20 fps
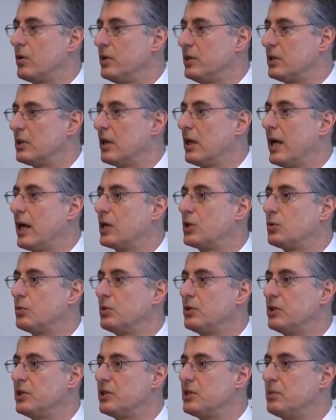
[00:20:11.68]
or
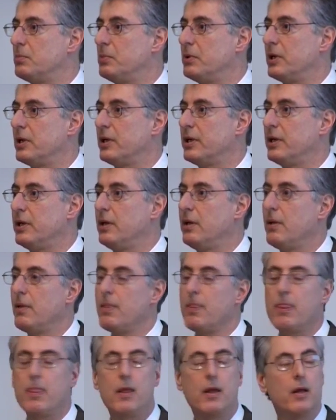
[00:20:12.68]
intellectual disability.
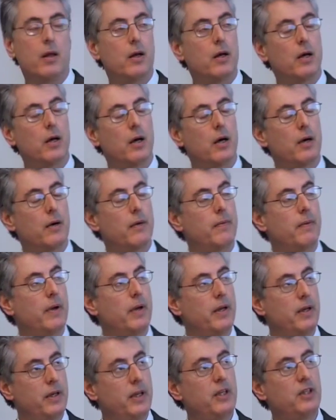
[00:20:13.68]

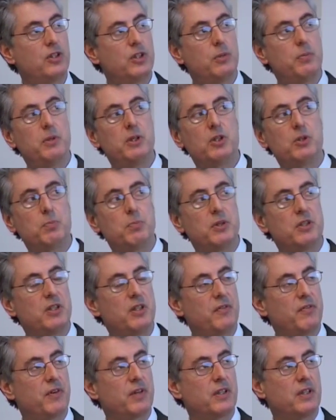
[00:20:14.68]
It needs to be
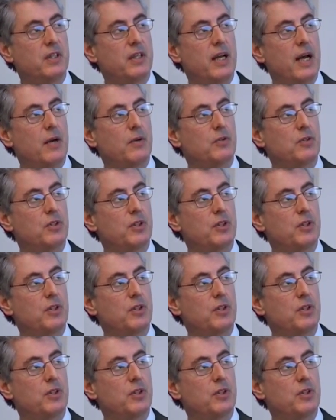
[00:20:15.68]
specific to Down